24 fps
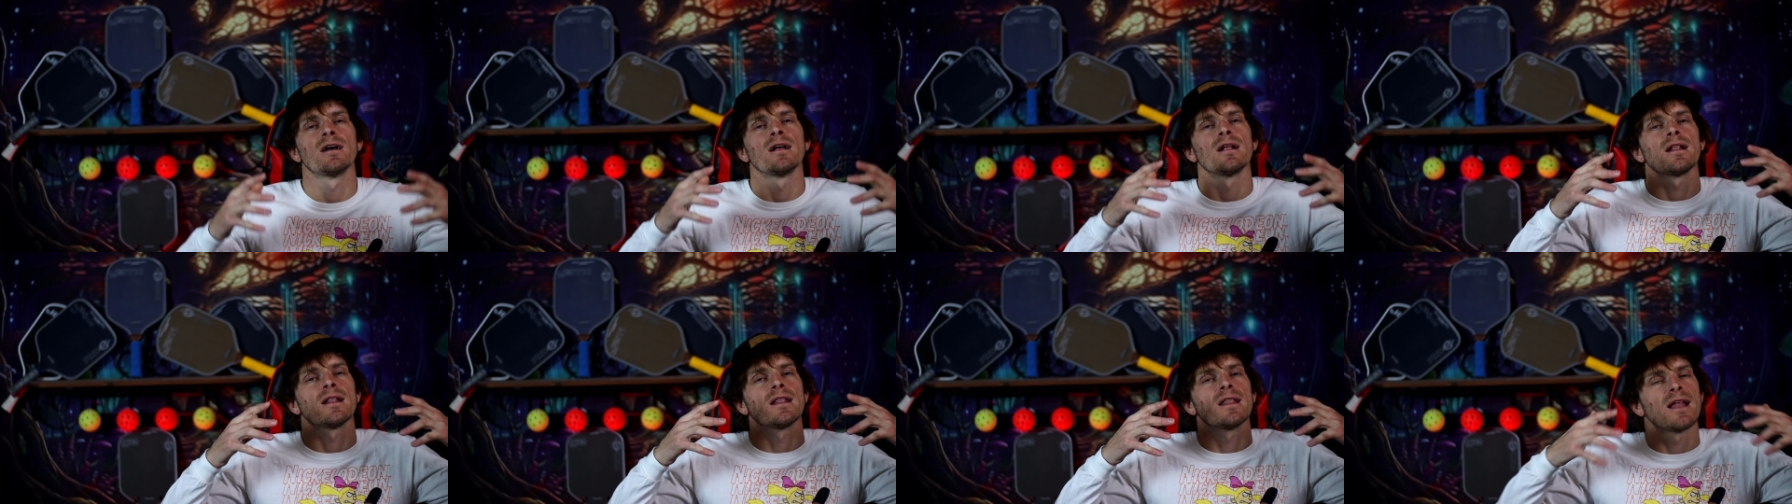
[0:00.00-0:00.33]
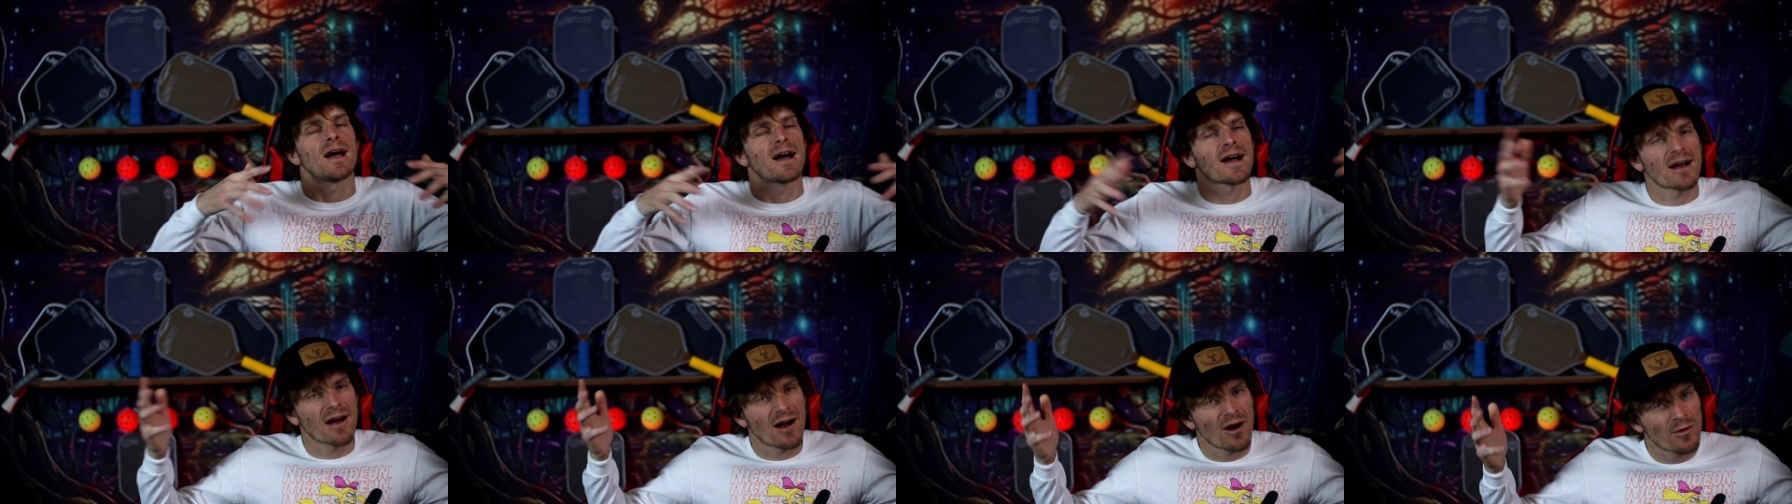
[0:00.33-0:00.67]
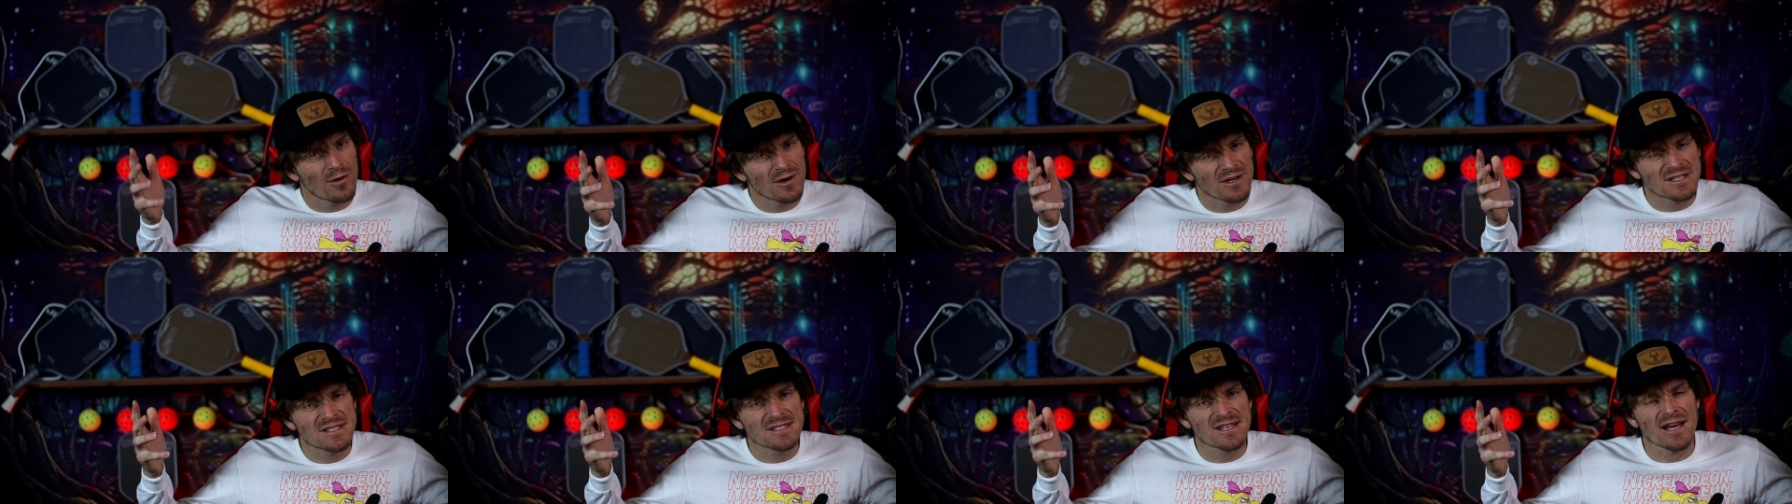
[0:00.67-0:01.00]
Like I
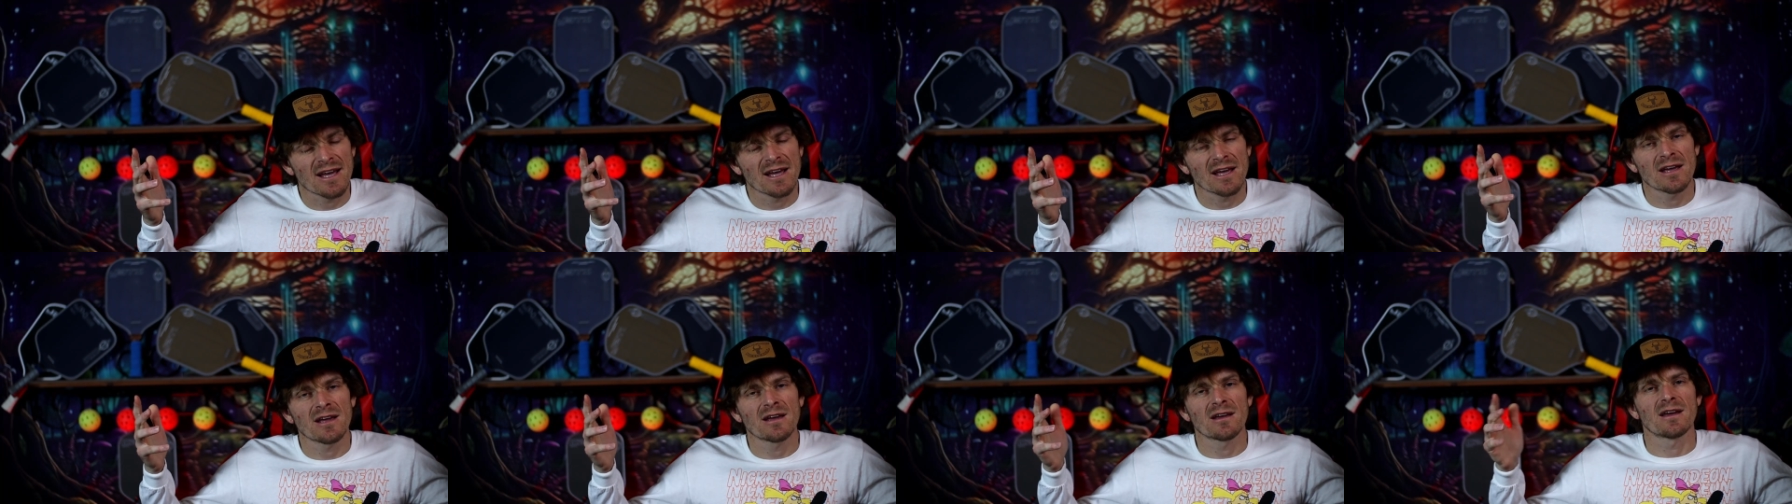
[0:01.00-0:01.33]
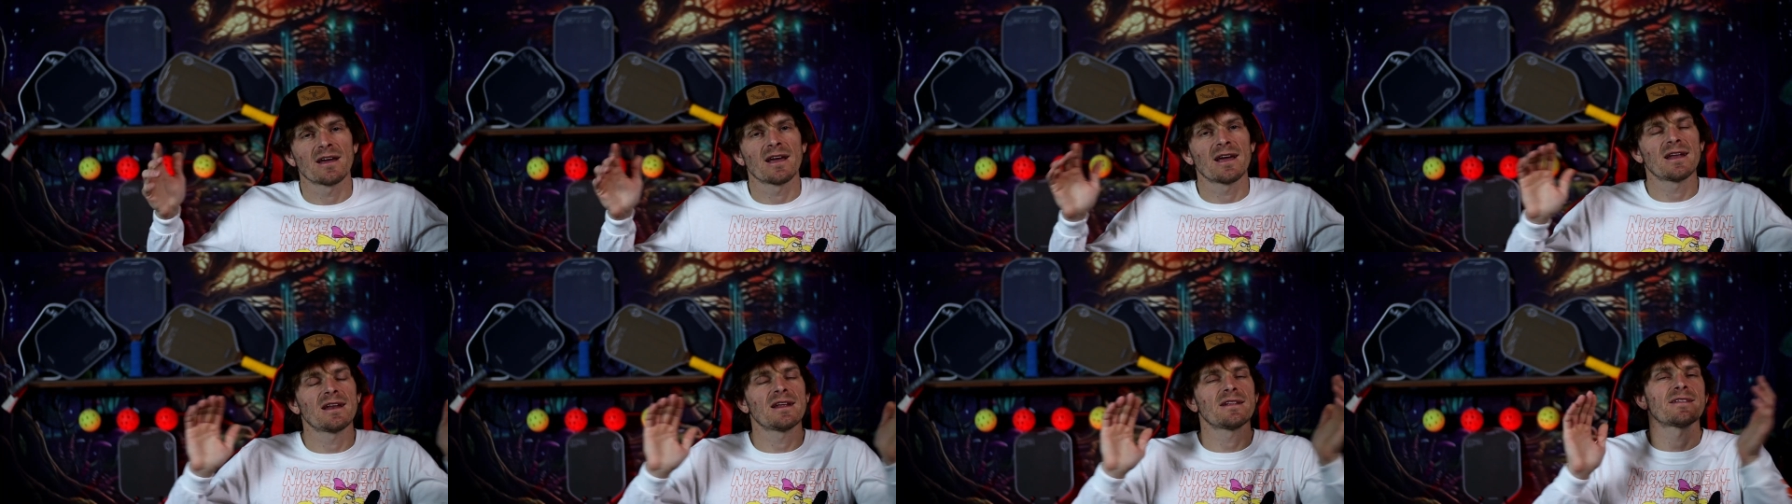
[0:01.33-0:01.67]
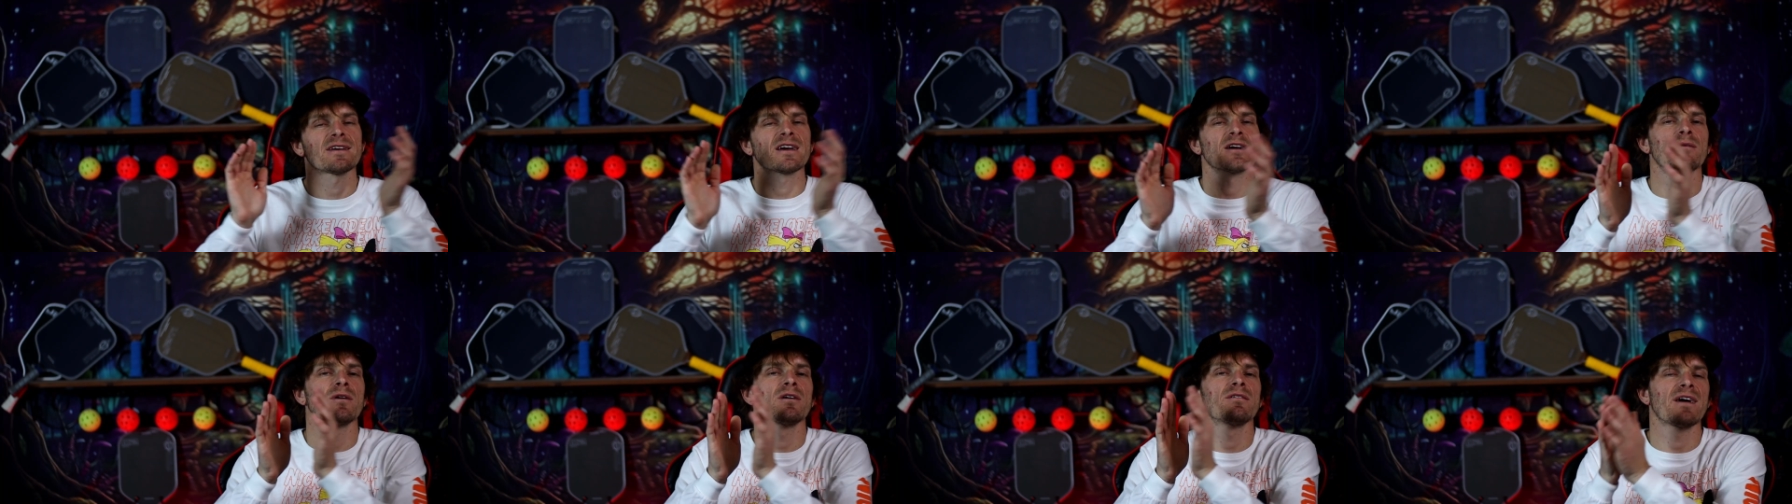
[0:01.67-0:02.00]
always say,
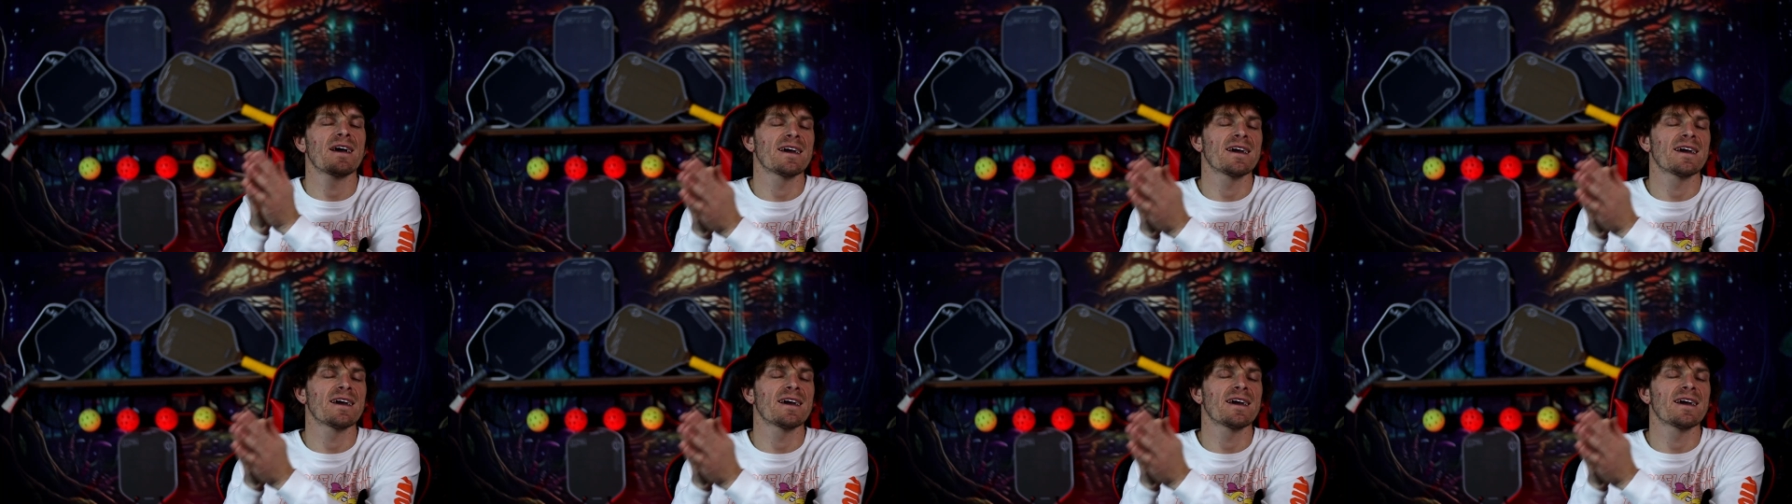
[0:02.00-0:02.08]
anything above